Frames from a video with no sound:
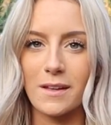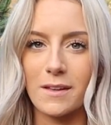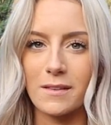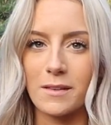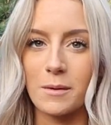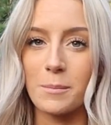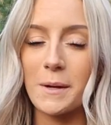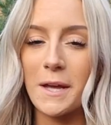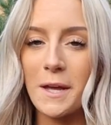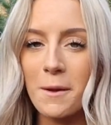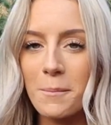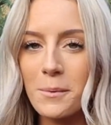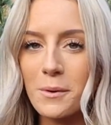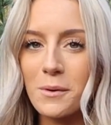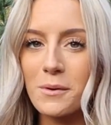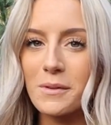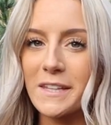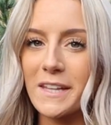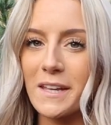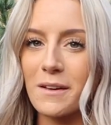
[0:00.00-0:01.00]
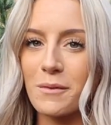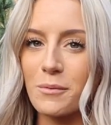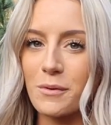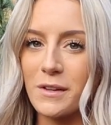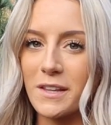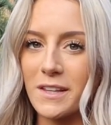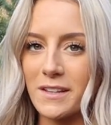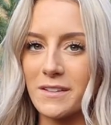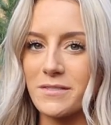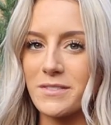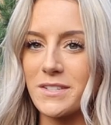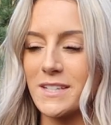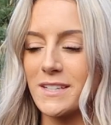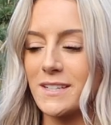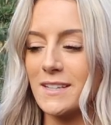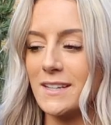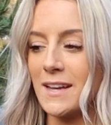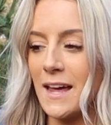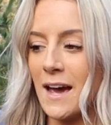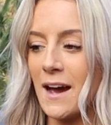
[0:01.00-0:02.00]
the paint booth, if we lift
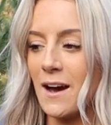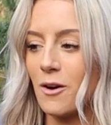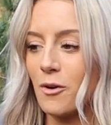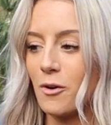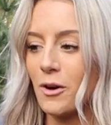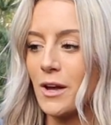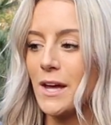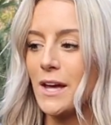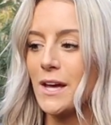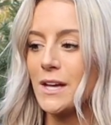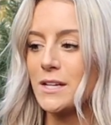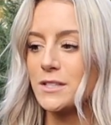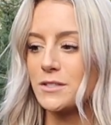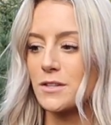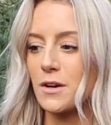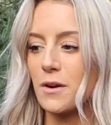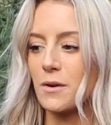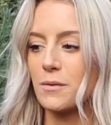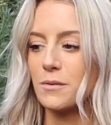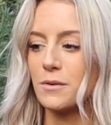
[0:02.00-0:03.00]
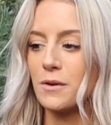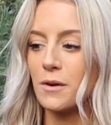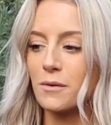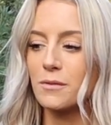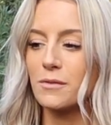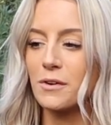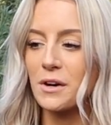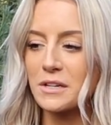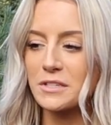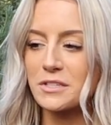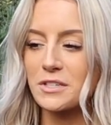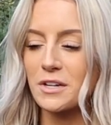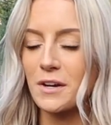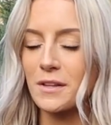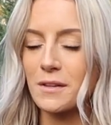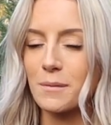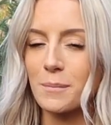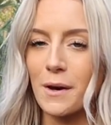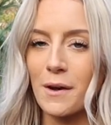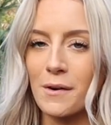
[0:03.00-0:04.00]
it now. So no rush
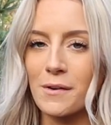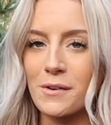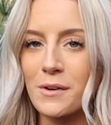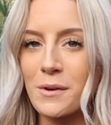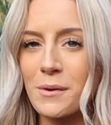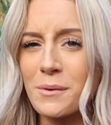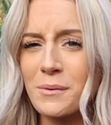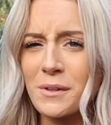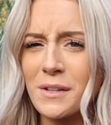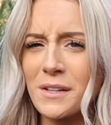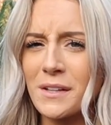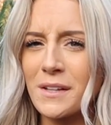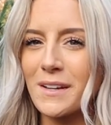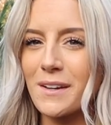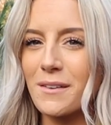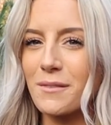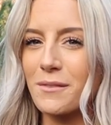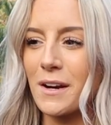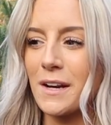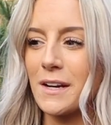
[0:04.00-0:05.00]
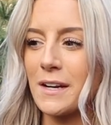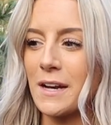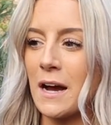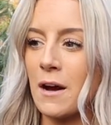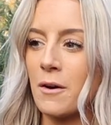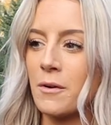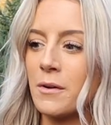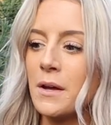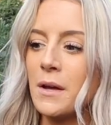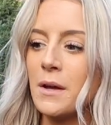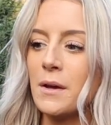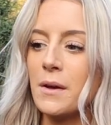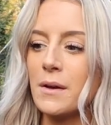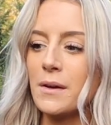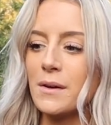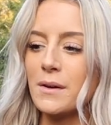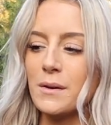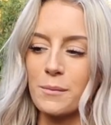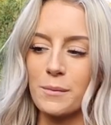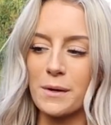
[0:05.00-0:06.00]
on the powder coat really right now.
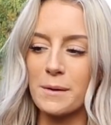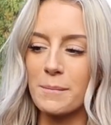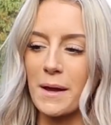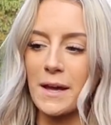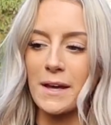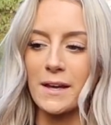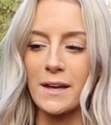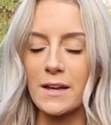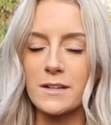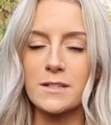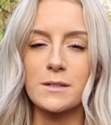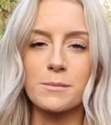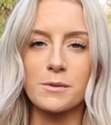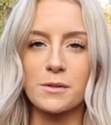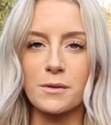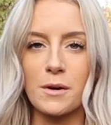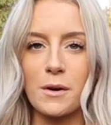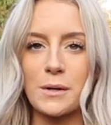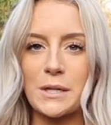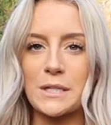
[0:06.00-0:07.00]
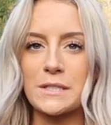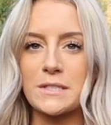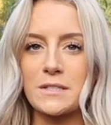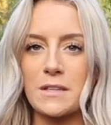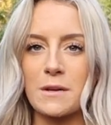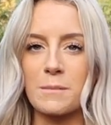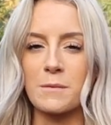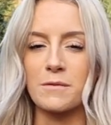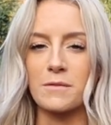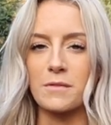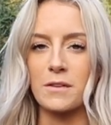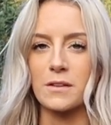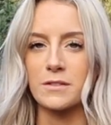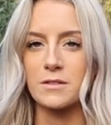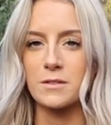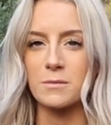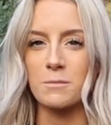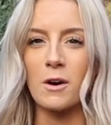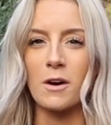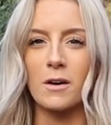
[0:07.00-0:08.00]
We may end up throwing some of the
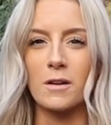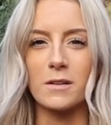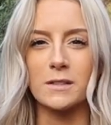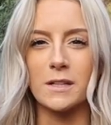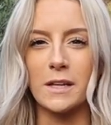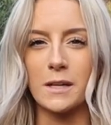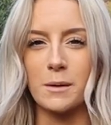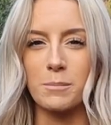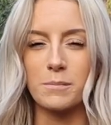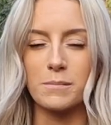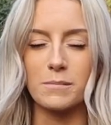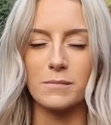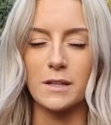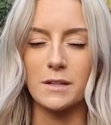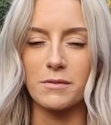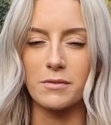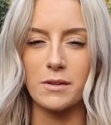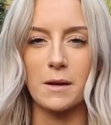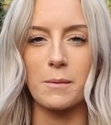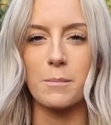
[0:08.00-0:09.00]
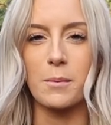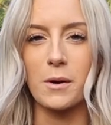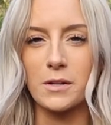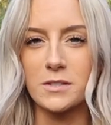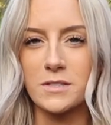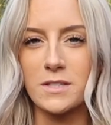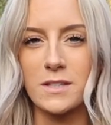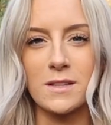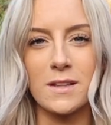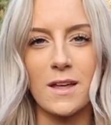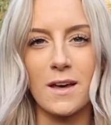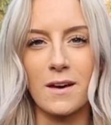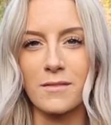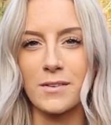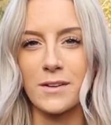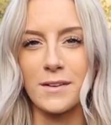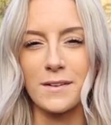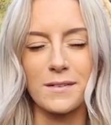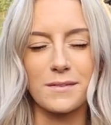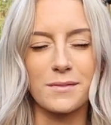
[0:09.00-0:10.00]
small like lift kit parts in the
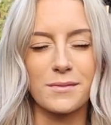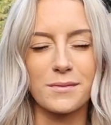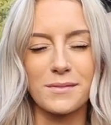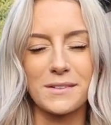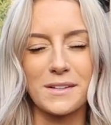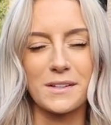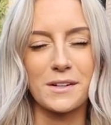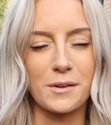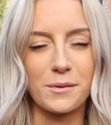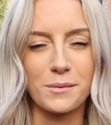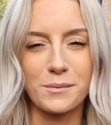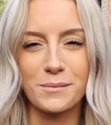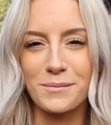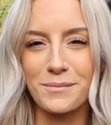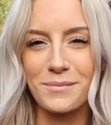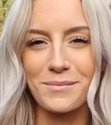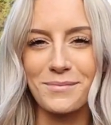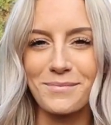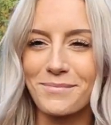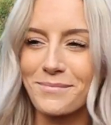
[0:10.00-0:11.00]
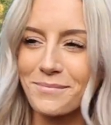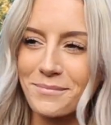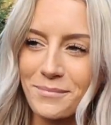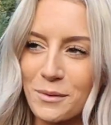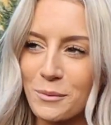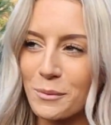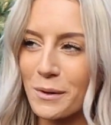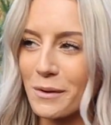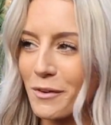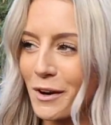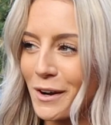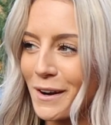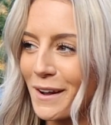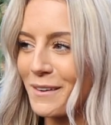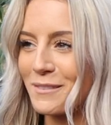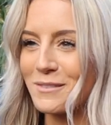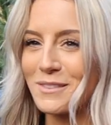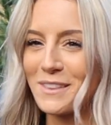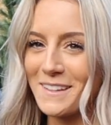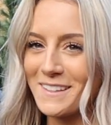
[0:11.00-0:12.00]
oven if, you know, we run
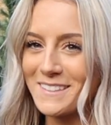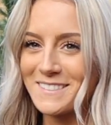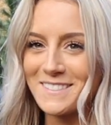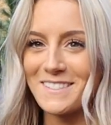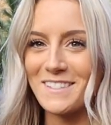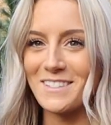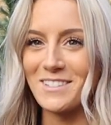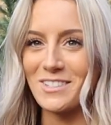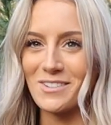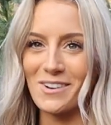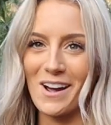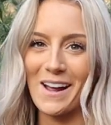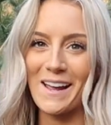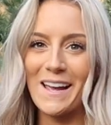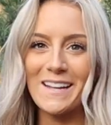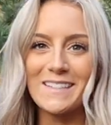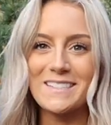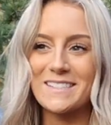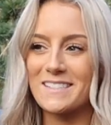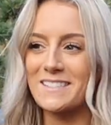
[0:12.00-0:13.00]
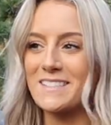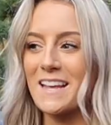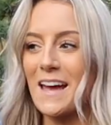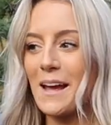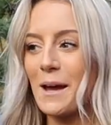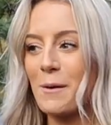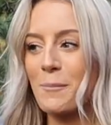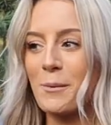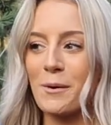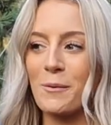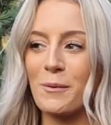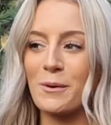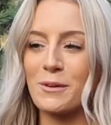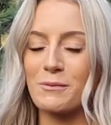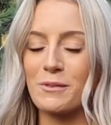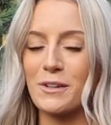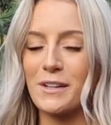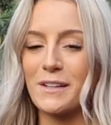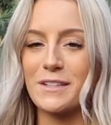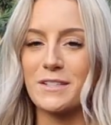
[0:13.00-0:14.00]
out of things to do. I hate to say it, but we're
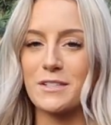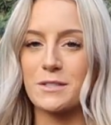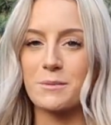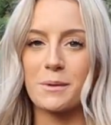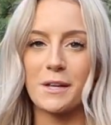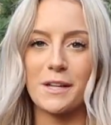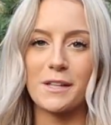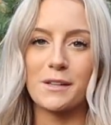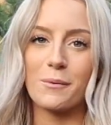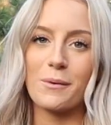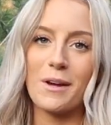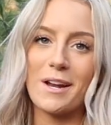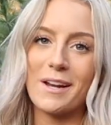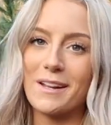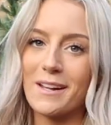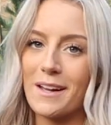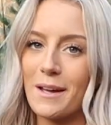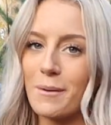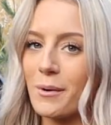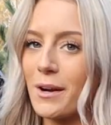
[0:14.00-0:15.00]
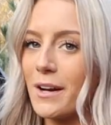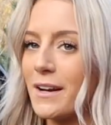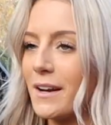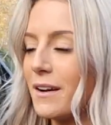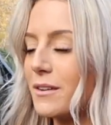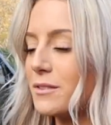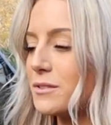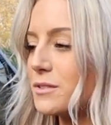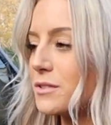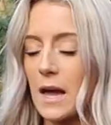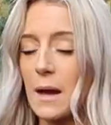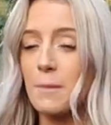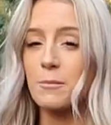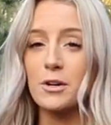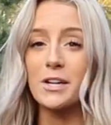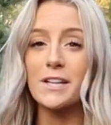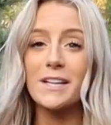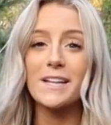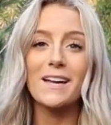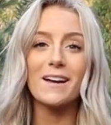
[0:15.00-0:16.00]
really just playing the waiting game right now. I'm
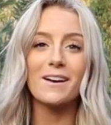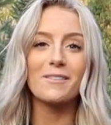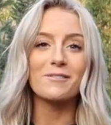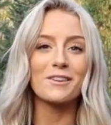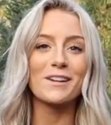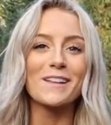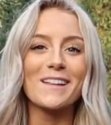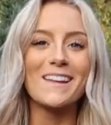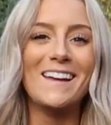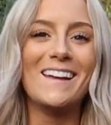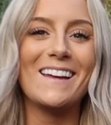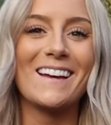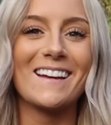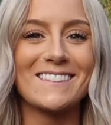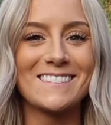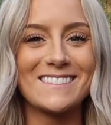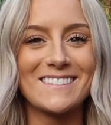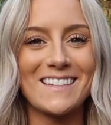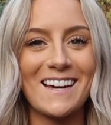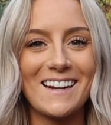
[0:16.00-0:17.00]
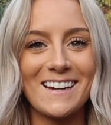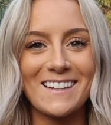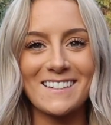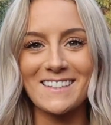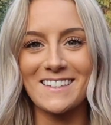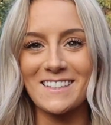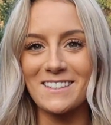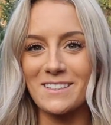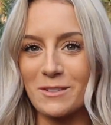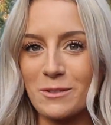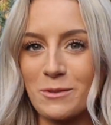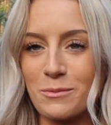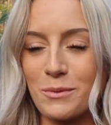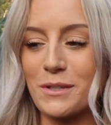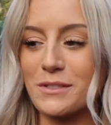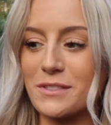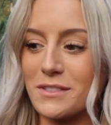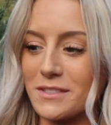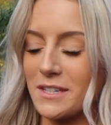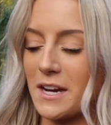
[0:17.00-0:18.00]
really excited to get those
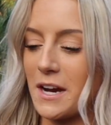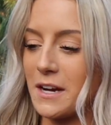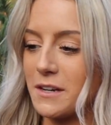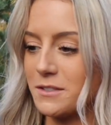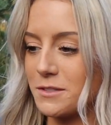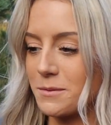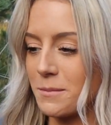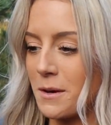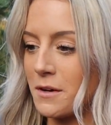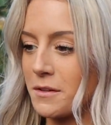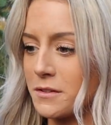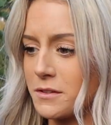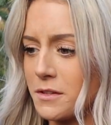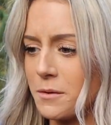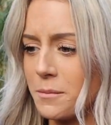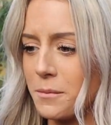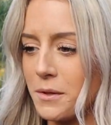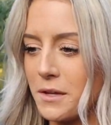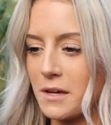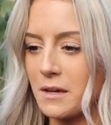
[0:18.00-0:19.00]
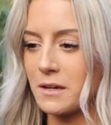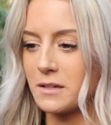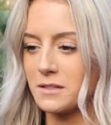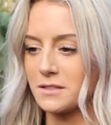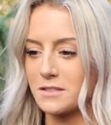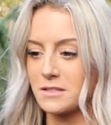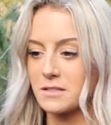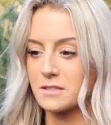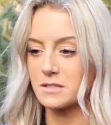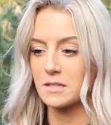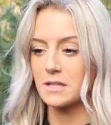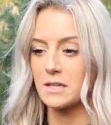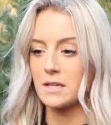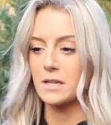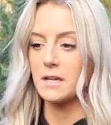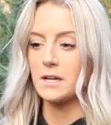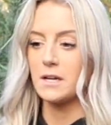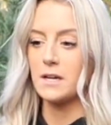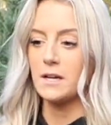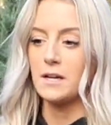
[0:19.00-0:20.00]
wheels and tires mounted though, because
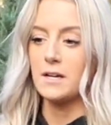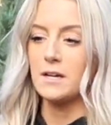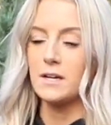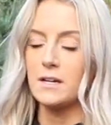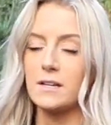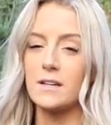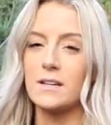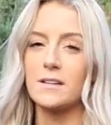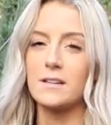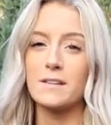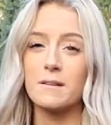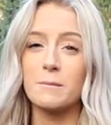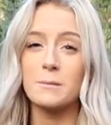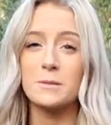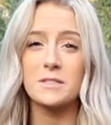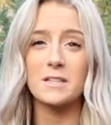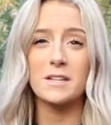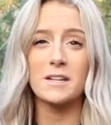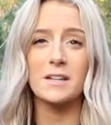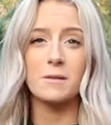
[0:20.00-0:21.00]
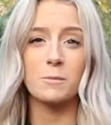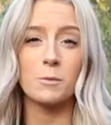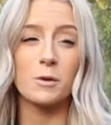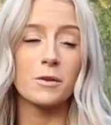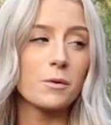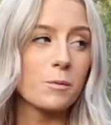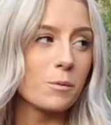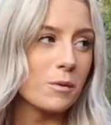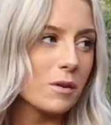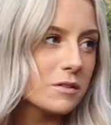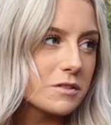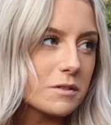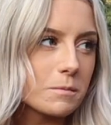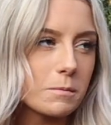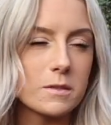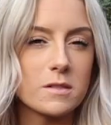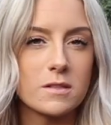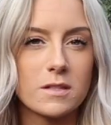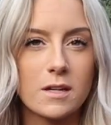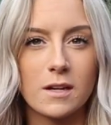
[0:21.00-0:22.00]
they've been sitting, well, the wheels have
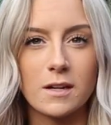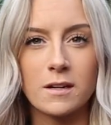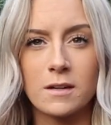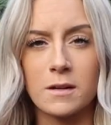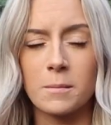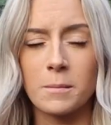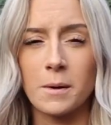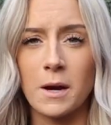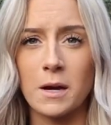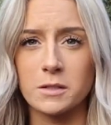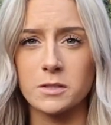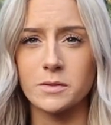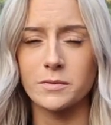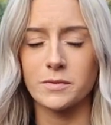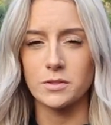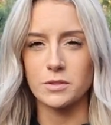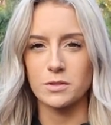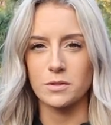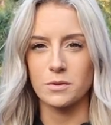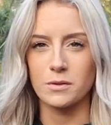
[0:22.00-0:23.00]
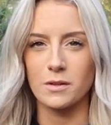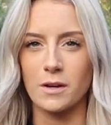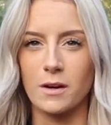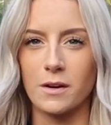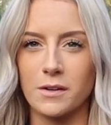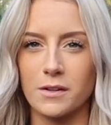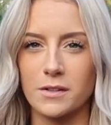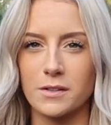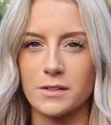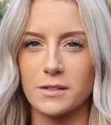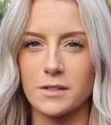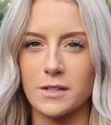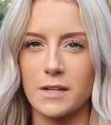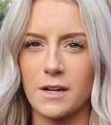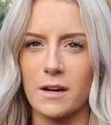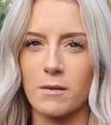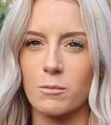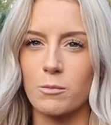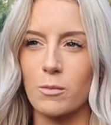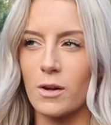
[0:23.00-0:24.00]
been sitting in a box for so long,
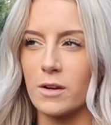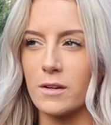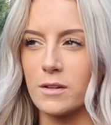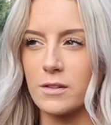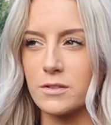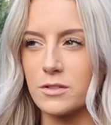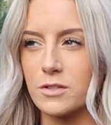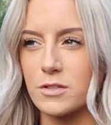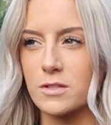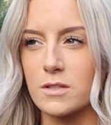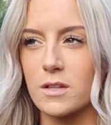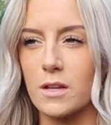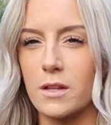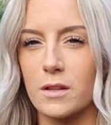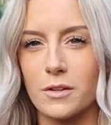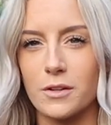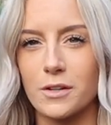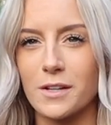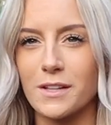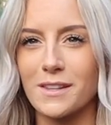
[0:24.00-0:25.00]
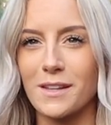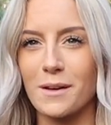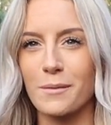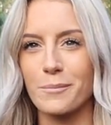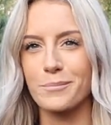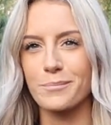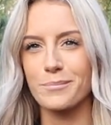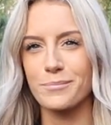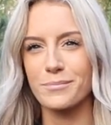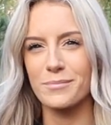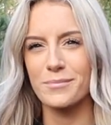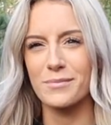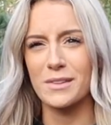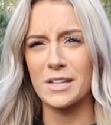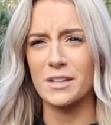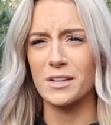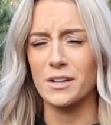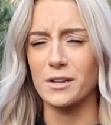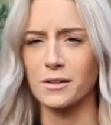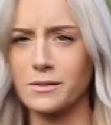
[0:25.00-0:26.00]
and I want to just like look at them, you know.